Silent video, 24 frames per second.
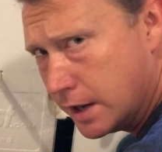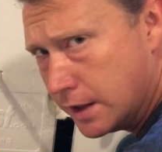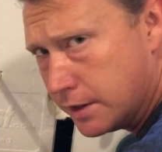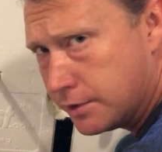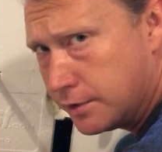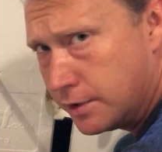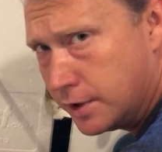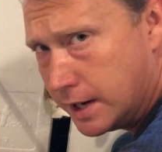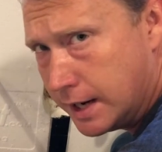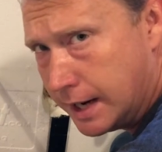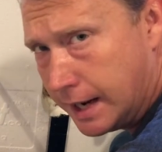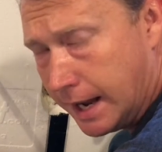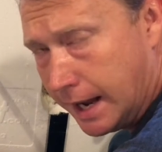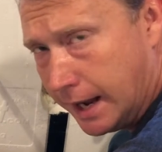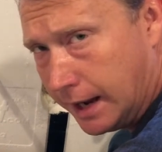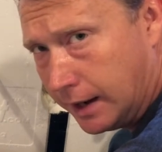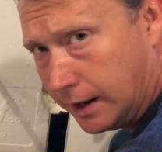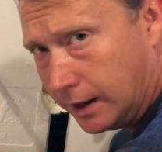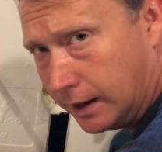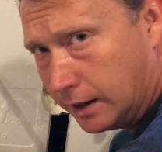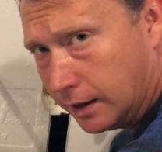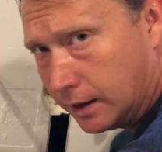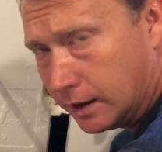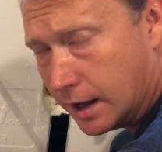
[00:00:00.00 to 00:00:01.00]
a 3
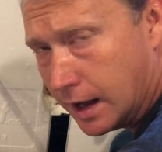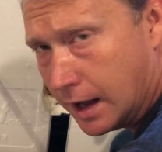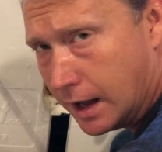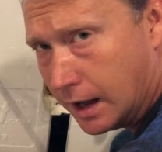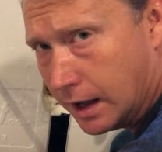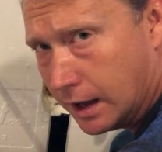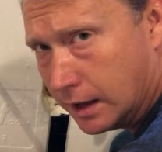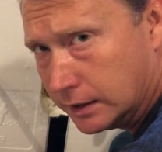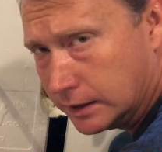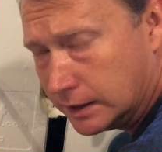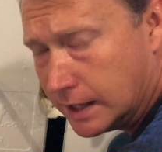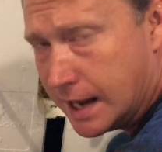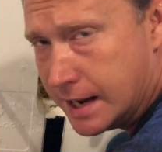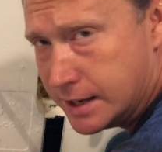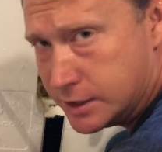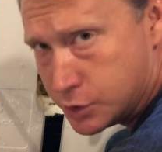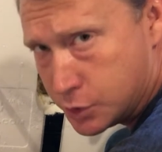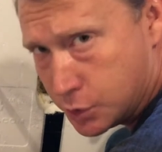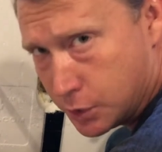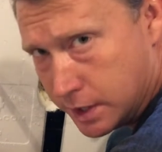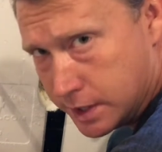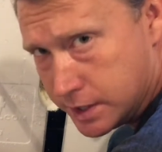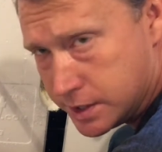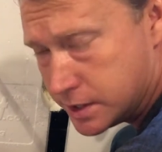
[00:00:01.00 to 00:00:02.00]
gang light
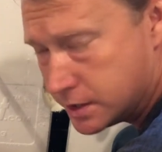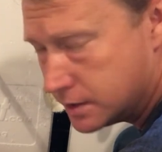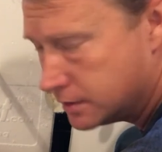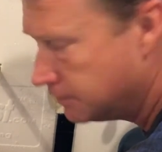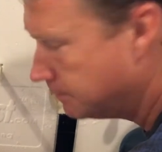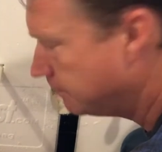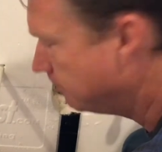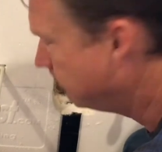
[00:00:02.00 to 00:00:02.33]
switch.